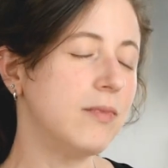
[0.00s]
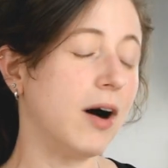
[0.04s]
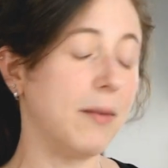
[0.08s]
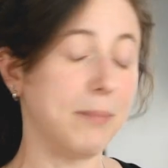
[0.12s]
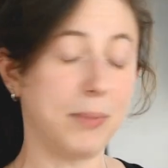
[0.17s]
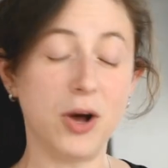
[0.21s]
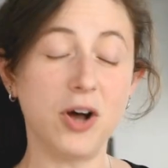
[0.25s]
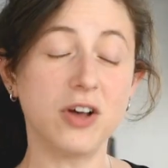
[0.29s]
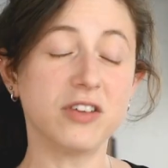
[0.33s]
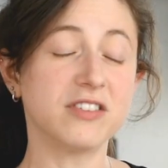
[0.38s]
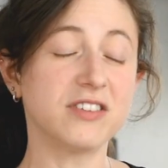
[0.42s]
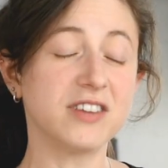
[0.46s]

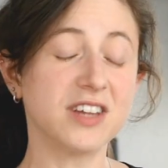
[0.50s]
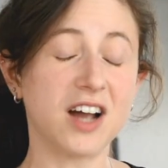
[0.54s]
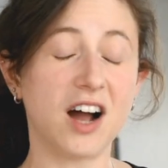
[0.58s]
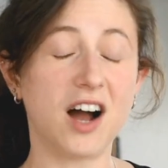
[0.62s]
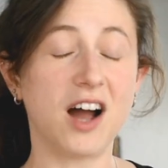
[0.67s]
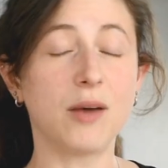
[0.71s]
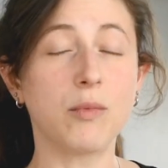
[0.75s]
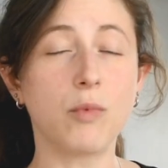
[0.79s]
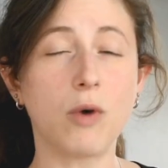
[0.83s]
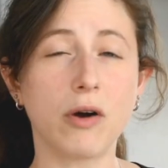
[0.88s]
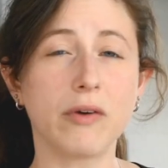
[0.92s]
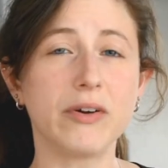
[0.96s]
Personally,
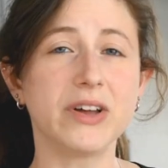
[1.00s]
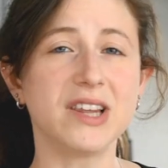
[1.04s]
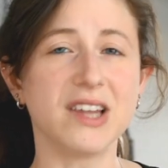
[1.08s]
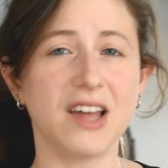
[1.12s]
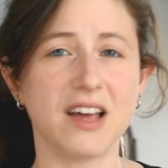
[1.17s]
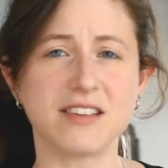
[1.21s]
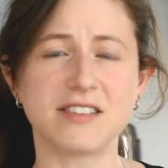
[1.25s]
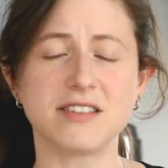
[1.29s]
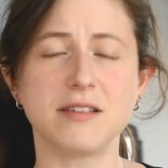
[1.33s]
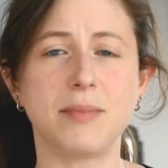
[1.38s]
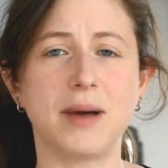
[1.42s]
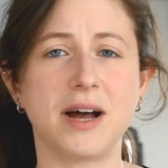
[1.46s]
I worry
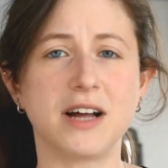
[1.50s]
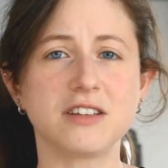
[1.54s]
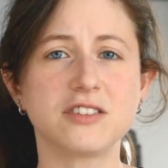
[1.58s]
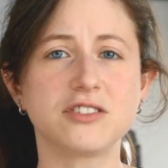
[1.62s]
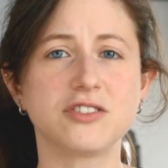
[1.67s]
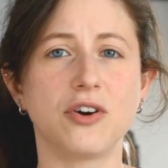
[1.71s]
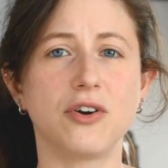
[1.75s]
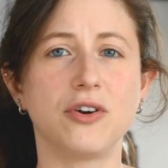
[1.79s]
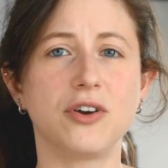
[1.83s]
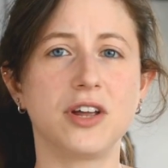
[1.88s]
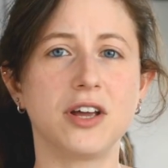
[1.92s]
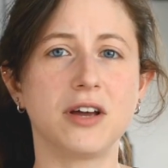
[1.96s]
less about
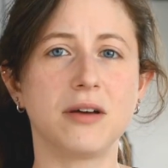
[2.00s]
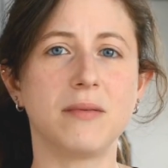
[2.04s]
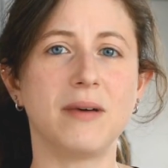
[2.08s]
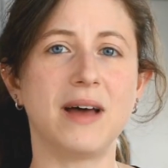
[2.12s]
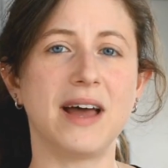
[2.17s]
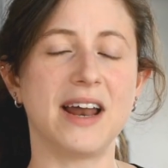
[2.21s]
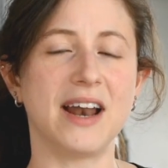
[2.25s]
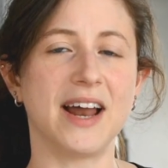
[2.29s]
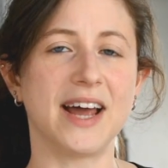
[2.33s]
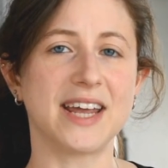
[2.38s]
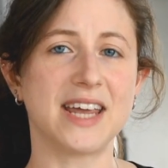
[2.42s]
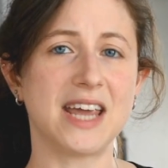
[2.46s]
sodium
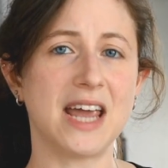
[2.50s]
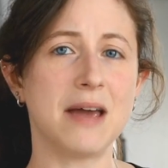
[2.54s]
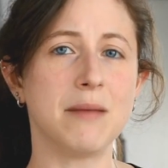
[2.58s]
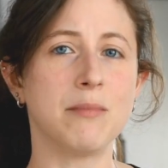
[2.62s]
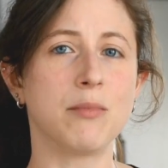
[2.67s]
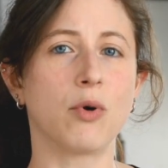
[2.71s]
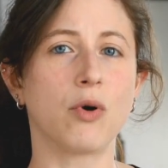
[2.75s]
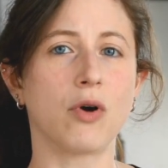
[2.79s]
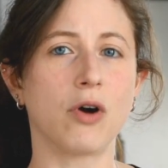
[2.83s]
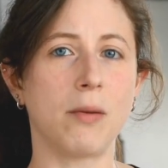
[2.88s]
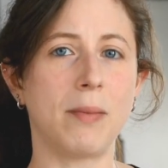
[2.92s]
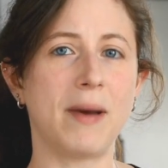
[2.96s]
and I care
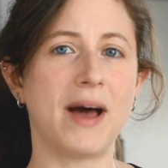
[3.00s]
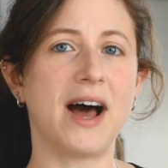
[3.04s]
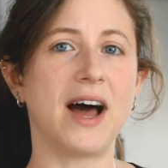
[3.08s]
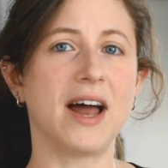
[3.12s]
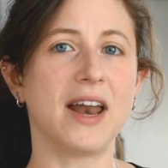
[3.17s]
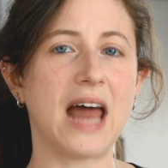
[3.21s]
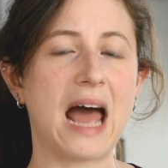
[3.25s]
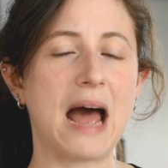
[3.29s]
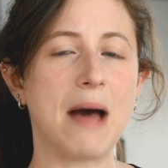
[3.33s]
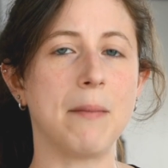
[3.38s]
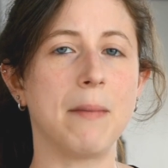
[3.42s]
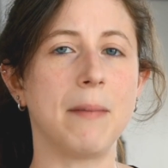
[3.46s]
more
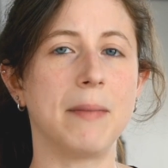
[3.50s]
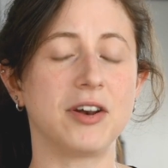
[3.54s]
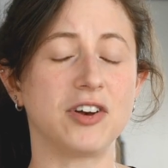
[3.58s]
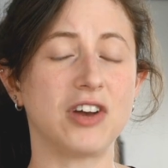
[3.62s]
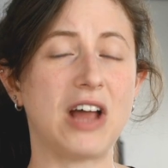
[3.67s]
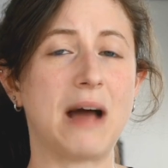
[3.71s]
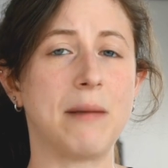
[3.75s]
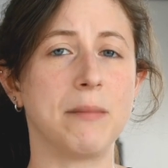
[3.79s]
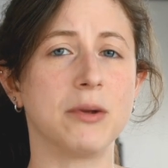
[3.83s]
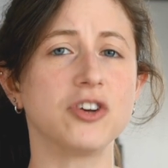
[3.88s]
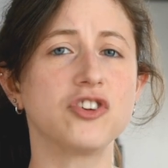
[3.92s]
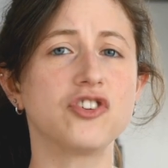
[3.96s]
about
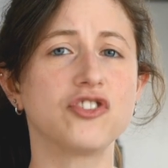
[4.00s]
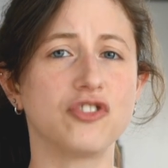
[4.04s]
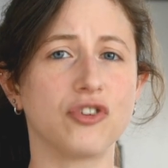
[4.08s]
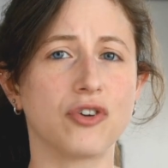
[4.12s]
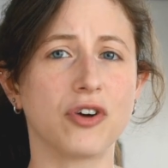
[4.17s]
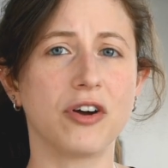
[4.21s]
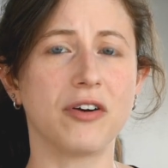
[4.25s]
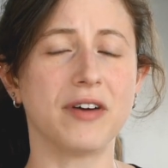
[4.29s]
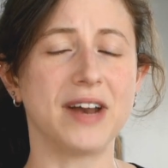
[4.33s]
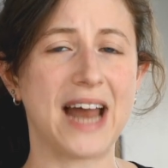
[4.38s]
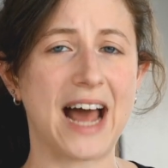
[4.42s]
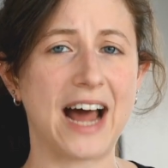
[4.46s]
how much
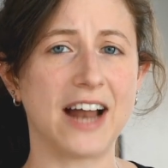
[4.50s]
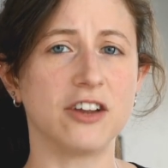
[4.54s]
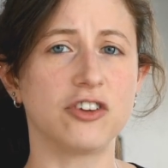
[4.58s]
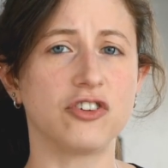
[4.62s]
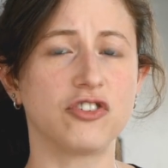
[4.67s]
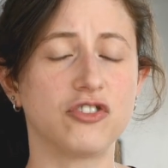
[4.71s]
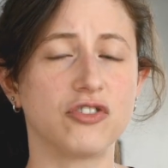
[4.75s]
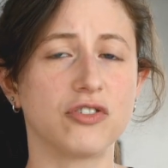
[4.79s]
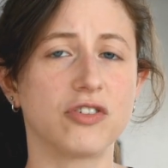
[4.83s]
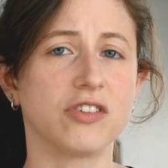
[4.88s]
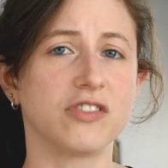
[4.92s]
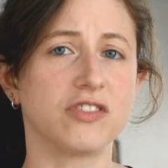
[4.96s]
sugar and
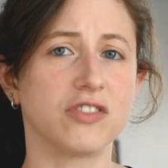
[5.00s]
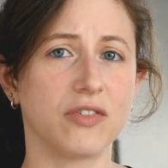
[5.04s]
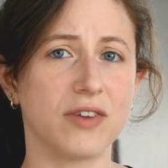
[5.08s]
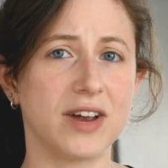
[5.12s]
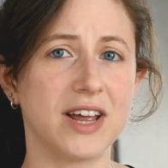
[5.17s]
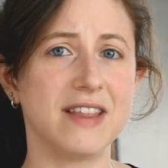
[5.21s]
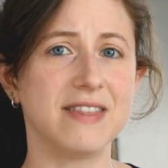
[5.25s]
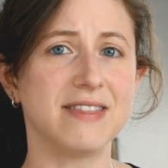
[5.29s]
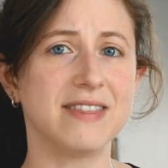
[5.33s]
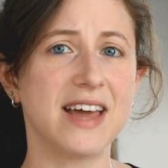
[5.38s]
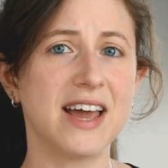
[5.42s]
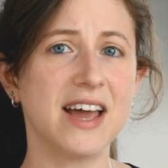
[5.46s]
added sugars are
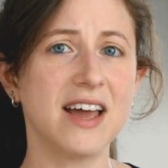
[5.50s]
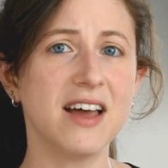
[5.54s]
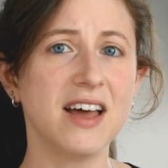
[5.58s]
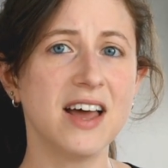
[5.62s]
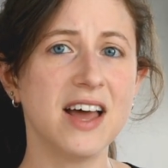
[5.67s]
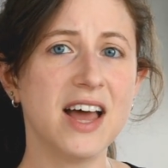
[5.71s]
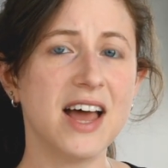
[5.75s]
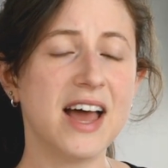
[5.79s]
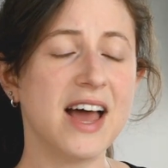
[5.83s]
in there.